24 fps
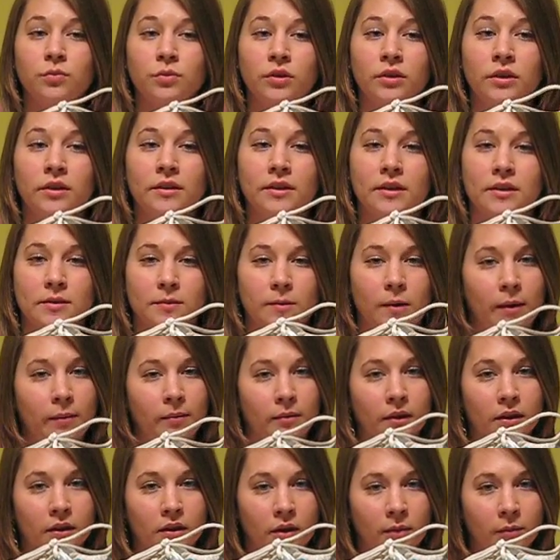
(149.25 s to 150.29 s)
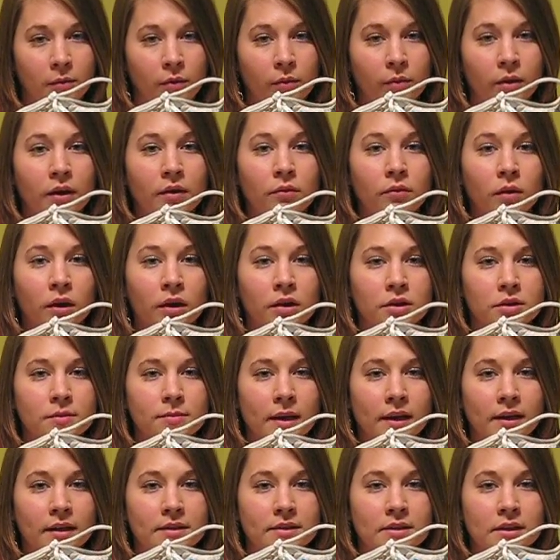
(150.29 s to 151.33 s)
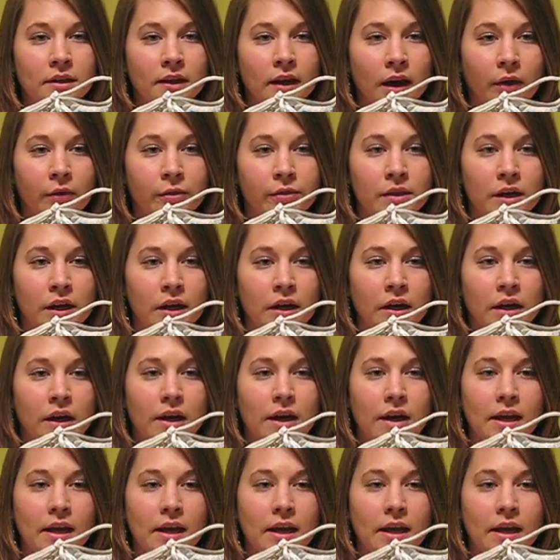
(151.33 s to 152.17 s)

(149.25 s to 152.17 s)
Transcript: World is probably the #1 runner's magazine out there,